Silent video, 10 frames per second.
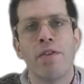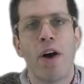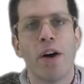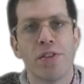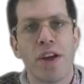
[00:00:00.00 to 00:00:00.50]

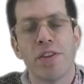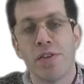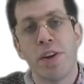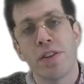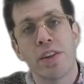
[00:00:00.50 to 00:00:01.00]
file size,
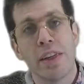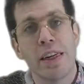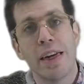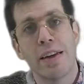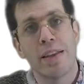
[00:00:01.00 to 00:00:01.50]
the first thing
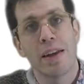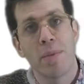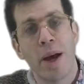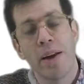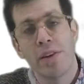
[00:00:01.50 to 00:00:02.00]
you need to
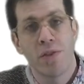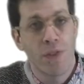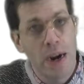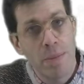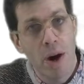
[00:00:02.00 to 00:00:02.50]
think about is
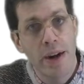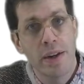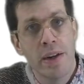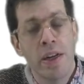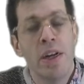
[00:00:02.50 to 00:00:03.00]
frame rate.
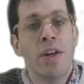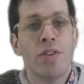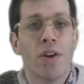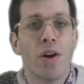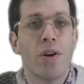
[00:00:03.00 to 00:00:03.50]

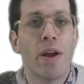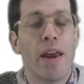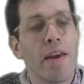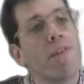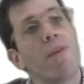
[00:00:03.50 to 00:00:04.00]
So
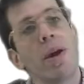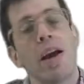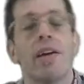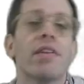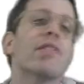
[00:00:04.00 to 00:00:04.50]
if
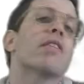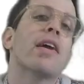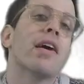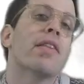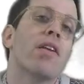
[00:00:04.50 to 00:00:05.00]
we
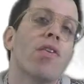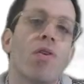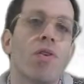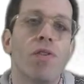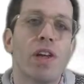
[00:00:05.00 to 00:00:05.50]
understand that
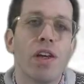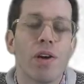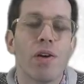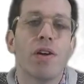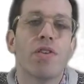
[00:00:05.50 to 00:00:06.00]
all
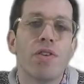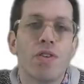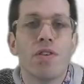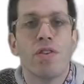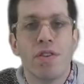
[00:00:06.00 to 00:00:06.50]
video is
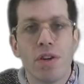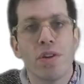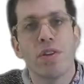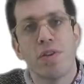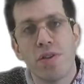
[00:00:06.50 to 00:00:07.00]
just a
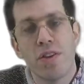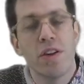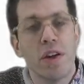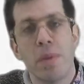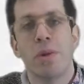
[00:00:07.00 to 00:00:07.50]
series of
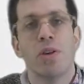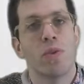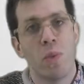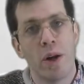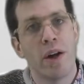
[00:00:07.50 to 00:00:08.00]
still
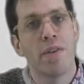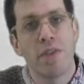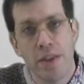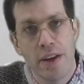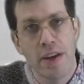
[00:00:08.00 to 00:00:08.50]
images one
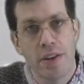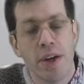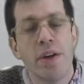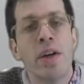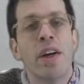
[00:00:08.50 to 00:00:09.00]
after the
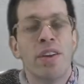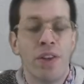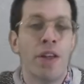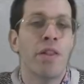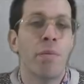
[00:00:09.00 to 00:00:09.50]
other,
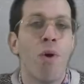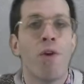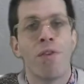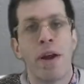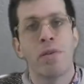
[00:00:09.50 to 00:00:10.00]
then the
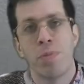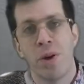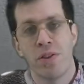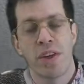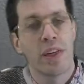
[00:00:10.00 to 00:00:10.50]
more frames
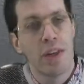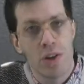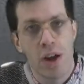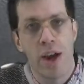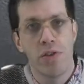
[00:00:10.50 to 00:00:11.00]
per
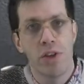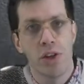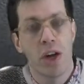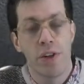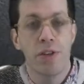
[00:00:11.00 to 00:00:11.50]
second you have,
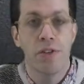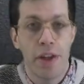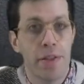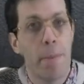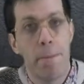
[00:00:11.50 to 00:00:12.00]
you could
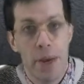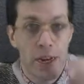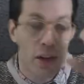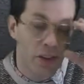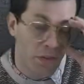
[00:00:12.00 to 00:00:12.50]
understand the
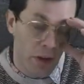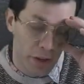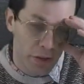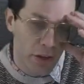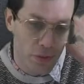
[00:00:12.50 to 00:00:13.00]
bigger the
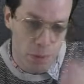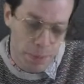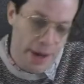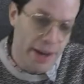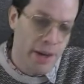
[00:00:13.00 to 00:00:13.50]
file size
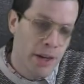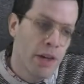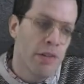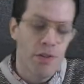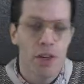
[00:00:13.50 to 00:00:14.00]
would be.
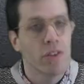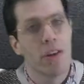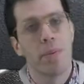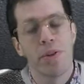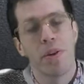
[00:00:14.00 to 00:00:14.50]
For
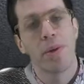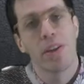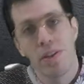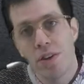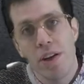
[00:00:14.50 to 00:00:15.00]
example,
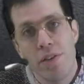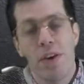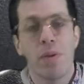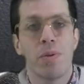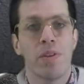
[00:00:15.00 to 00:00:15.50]
something that's 30
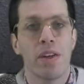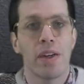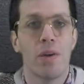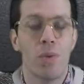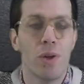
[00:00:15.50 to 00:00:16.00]
frames per
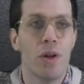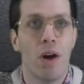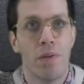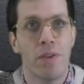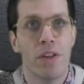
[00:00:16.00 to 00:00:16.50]
second would
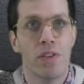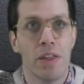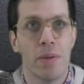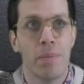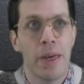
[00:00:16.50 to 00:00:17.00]

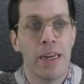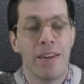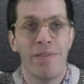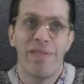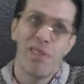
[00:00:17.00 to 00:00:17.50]
obviously
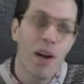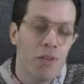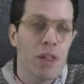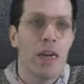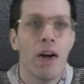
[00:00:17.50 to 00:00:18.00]
be
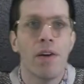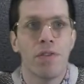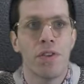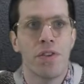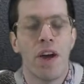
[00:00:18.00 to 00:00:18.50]
roughly
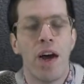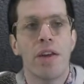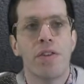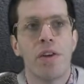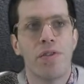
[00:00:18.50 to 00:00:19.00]
half the
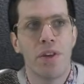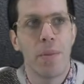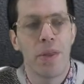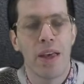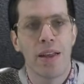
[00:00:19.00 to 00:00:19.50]
size of
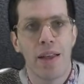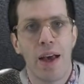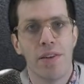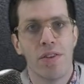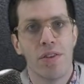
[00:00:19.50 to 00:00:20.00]
something
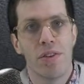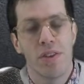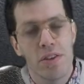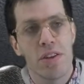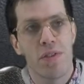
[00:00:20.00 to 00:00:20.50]
that's
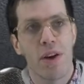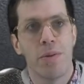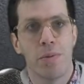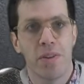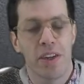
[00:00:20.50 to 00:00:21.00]
60
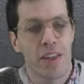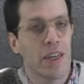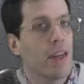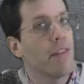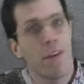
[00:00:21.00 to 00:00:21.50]
frames per
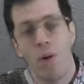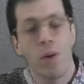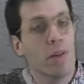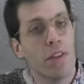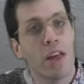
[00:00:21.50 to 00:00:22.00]
second if
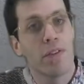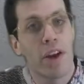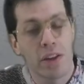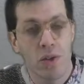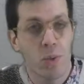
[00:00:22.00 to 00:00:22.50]
all of the other
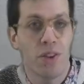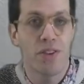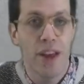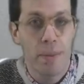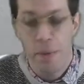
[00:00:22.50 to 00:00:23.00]
factors were
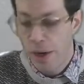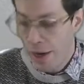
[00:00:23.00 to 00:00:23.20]
the same.